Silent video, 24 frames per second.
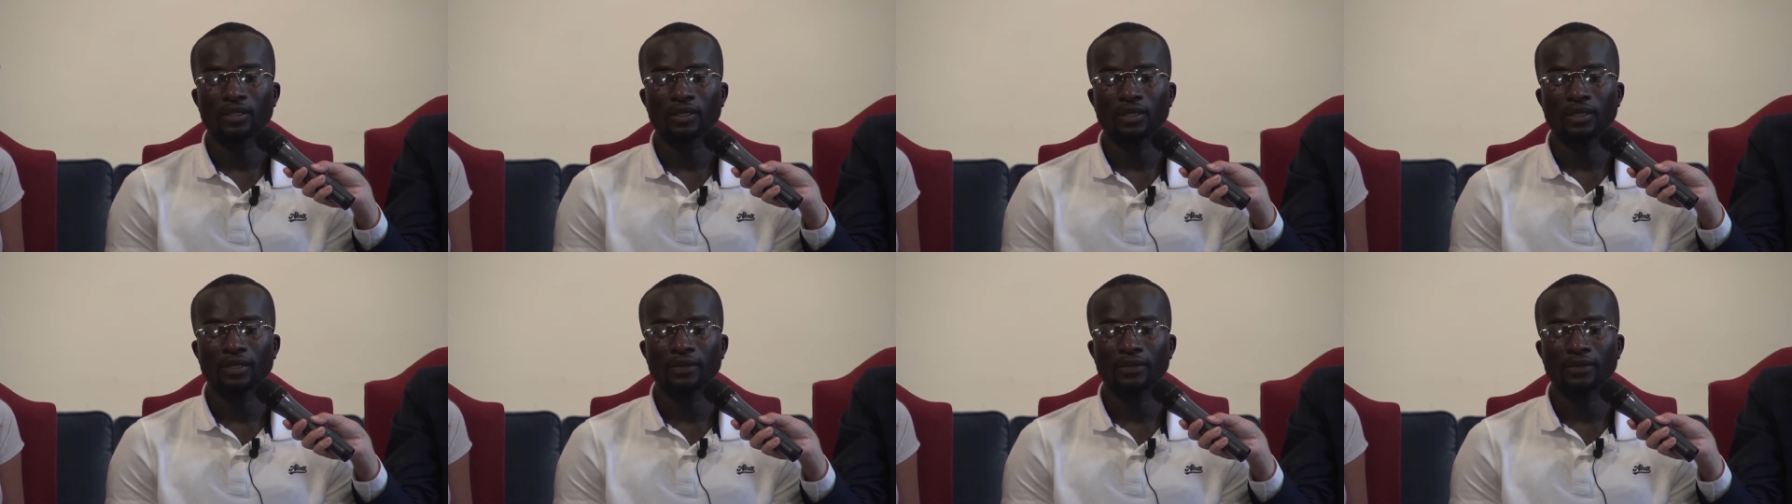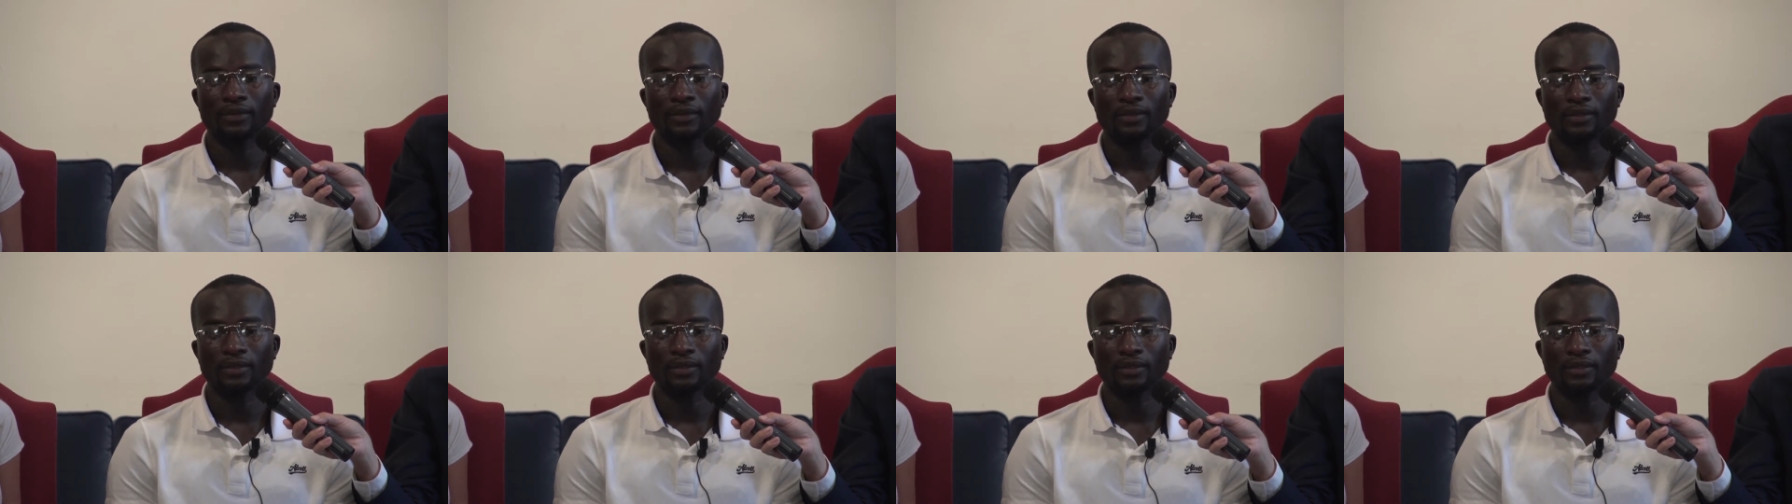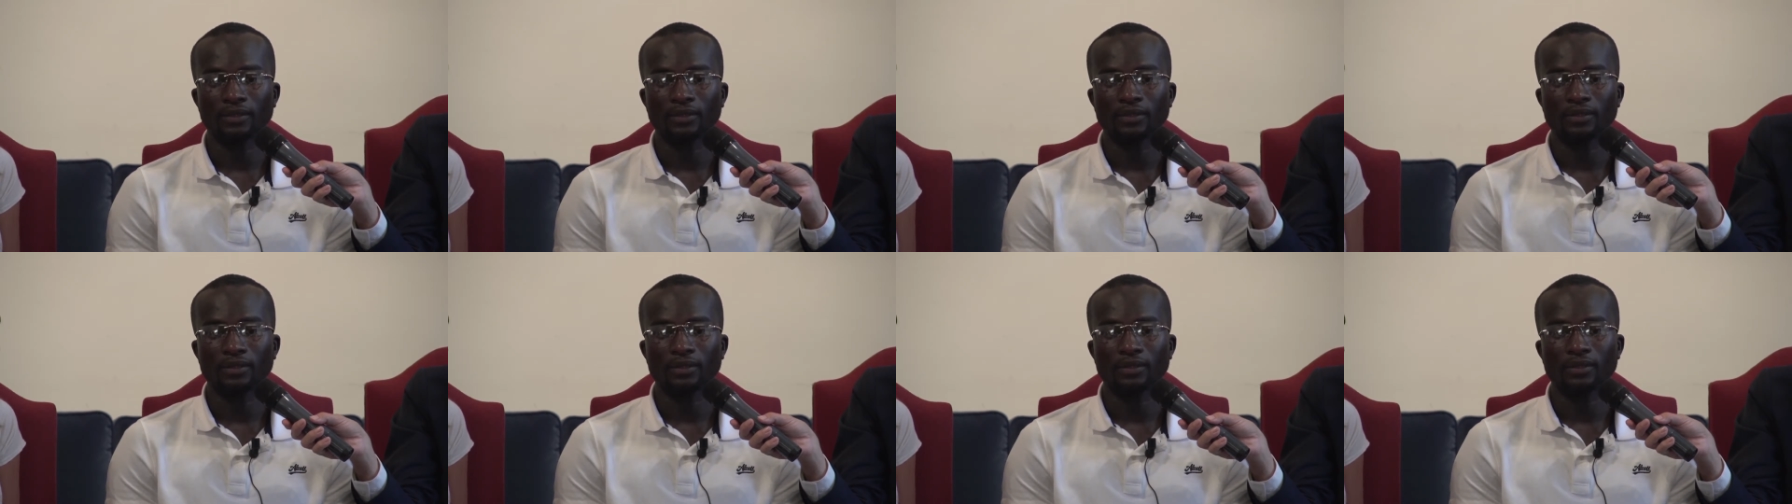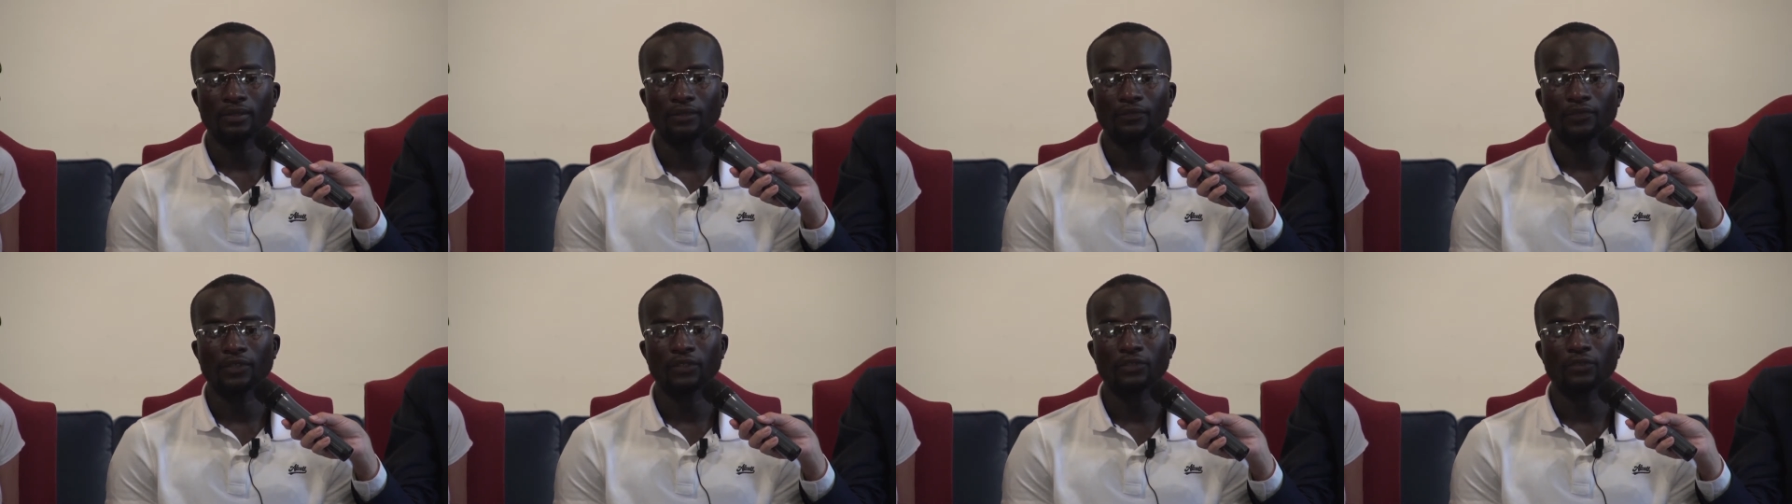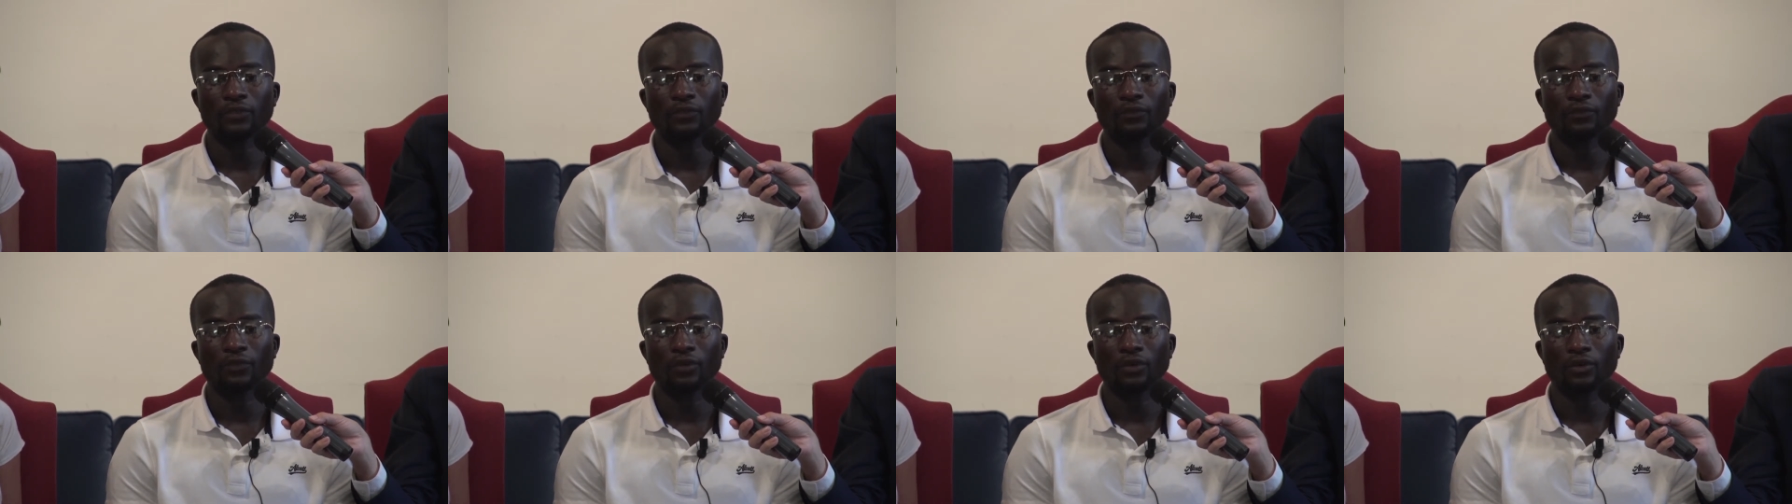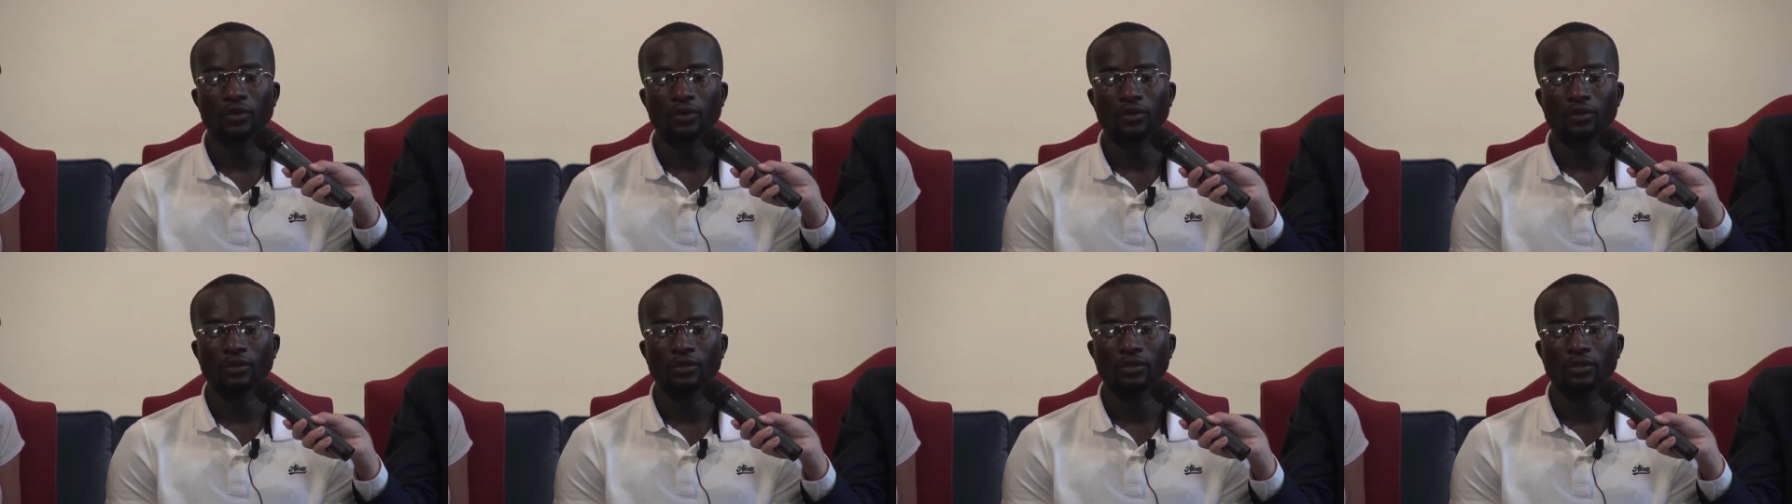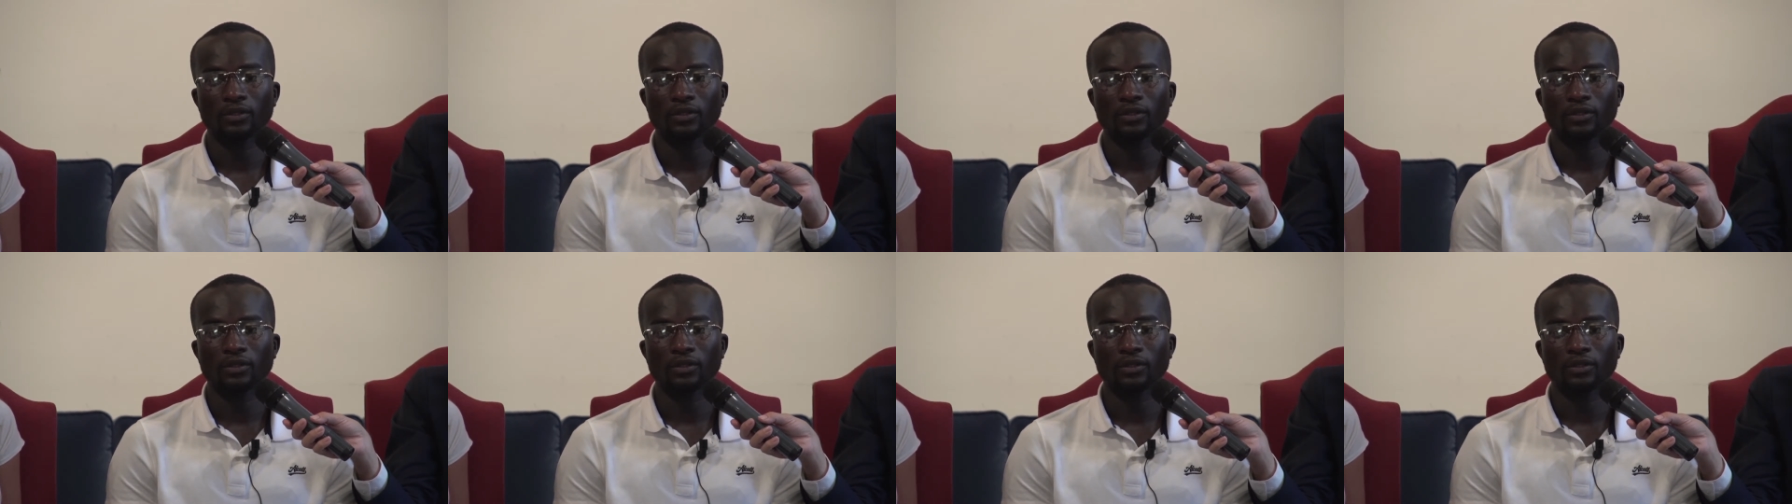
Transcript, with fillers: And first of all,